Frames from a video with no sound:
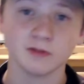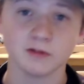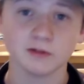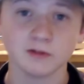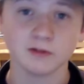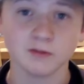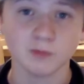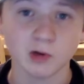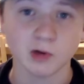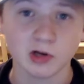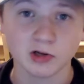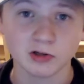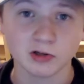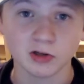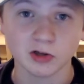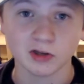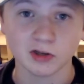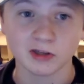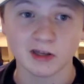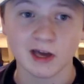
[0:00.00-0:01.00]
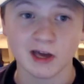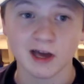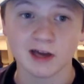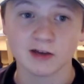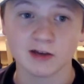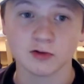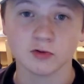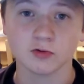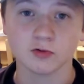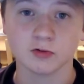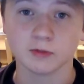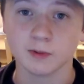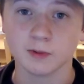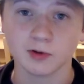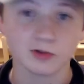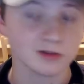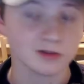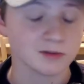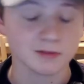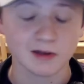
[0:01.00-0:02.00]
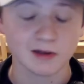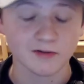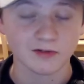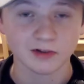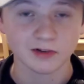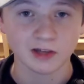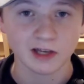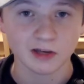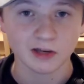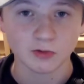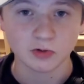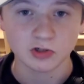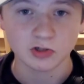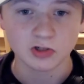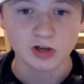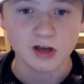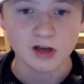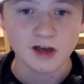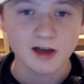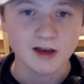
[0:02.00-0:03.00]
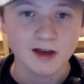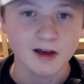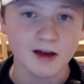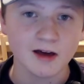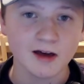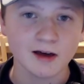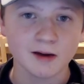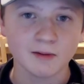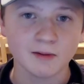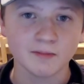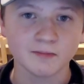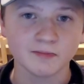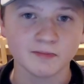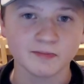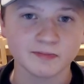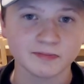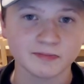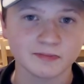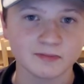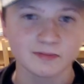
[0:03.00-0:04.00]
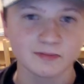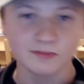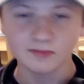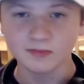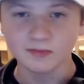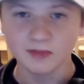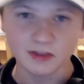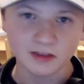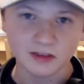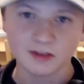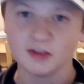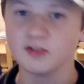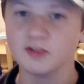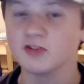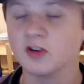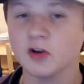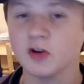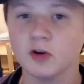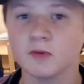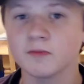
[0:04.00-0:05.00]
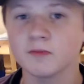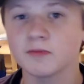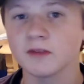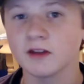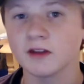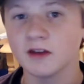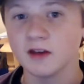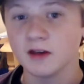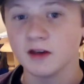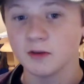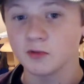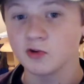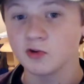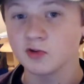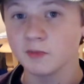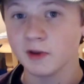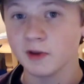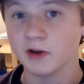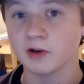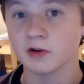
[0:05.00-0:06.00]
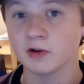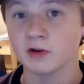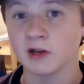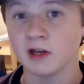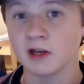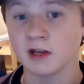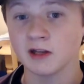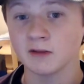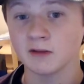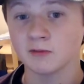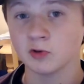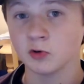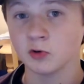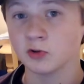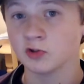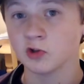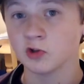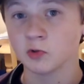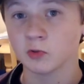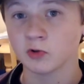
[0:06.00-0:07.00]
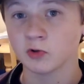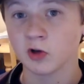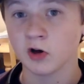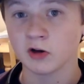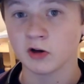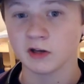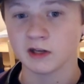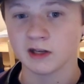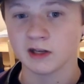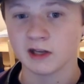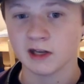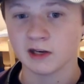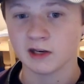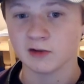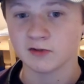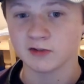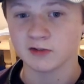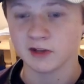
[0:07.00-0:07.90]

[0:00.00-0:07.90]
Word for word: weird-looking guy who spoke some different language. So, Bruce Banner and Tony Stark were talking, and he was like,